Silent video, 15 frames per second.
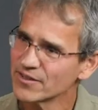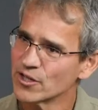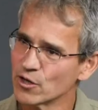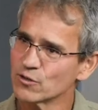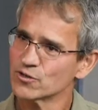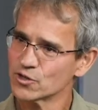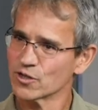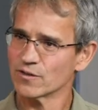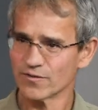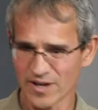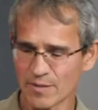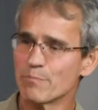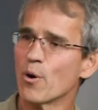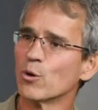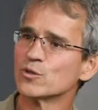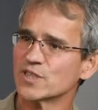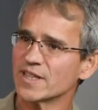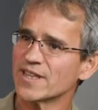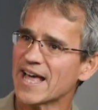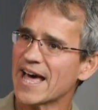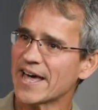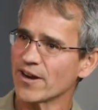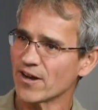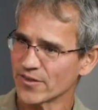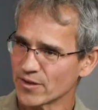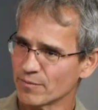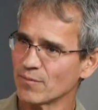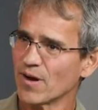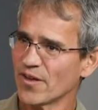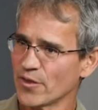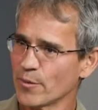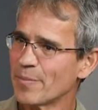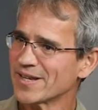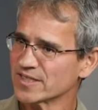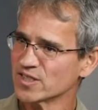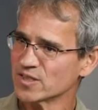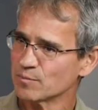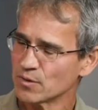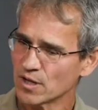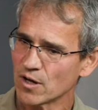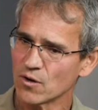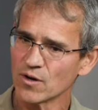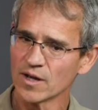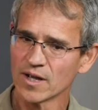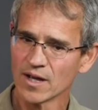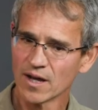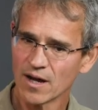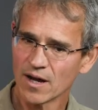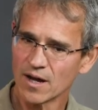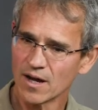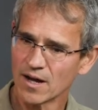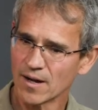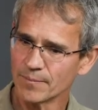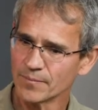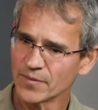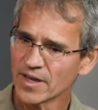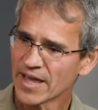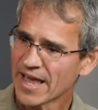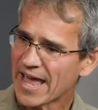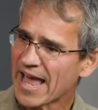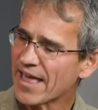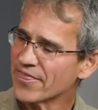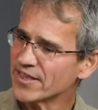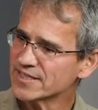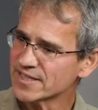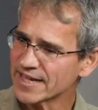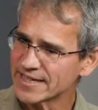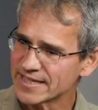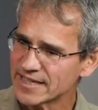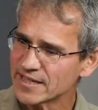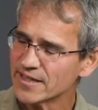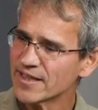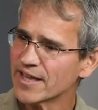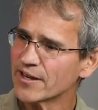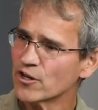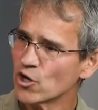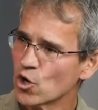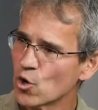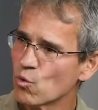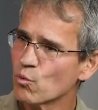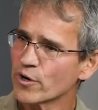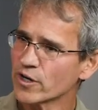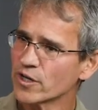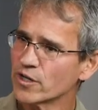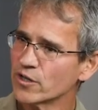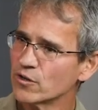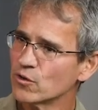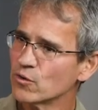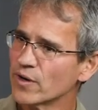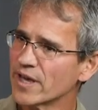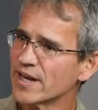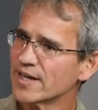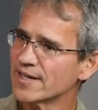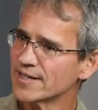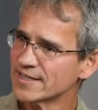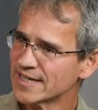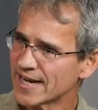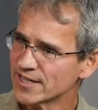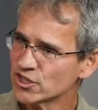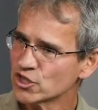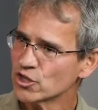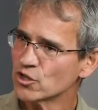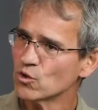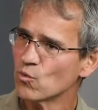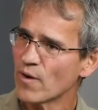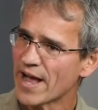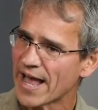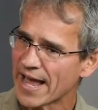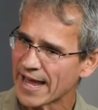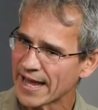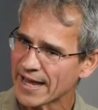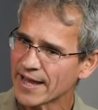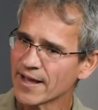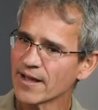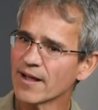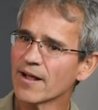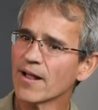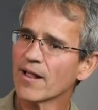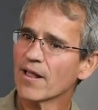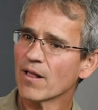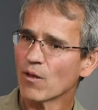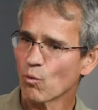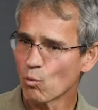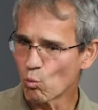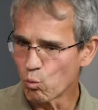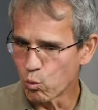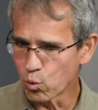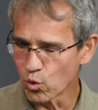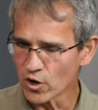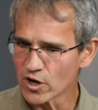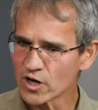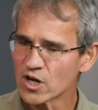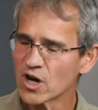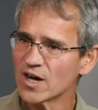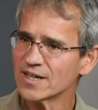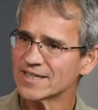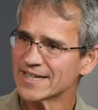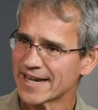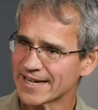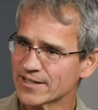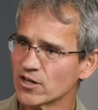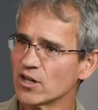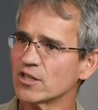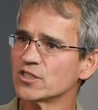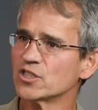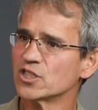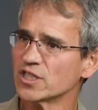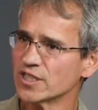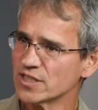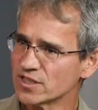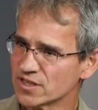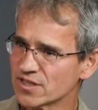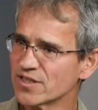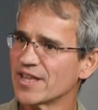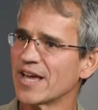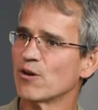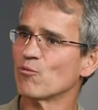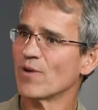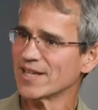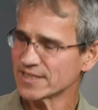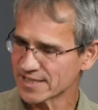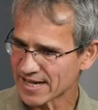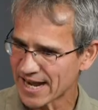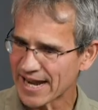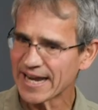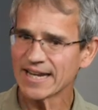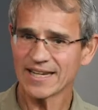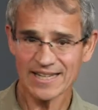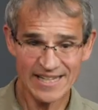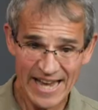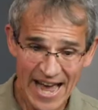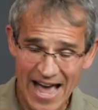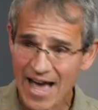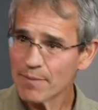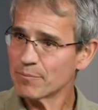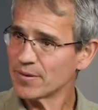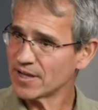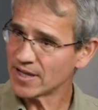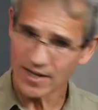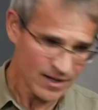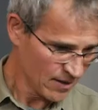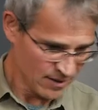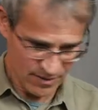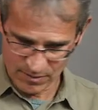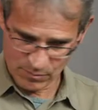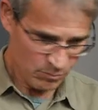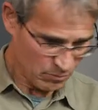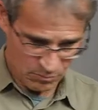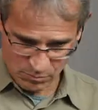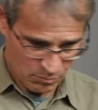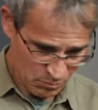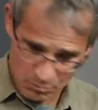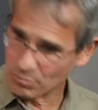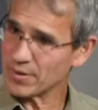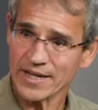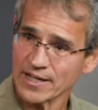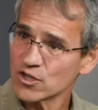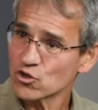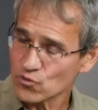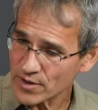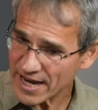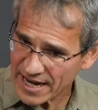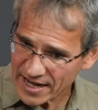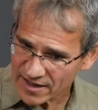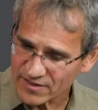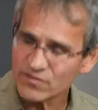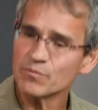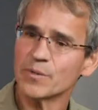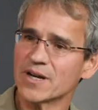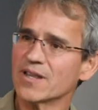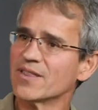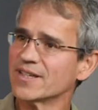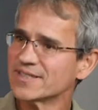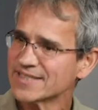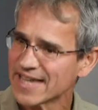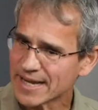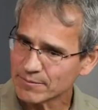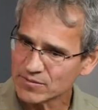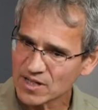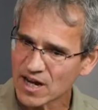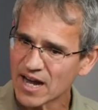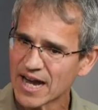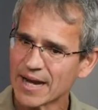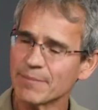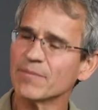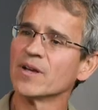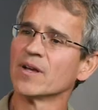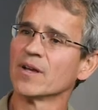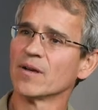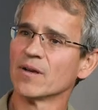you know, sort of imposing that on the peasants below. And this idea that, no, we're going to, in an intentional way, work on technologies that resonate. Yeah, being creative, but at the same time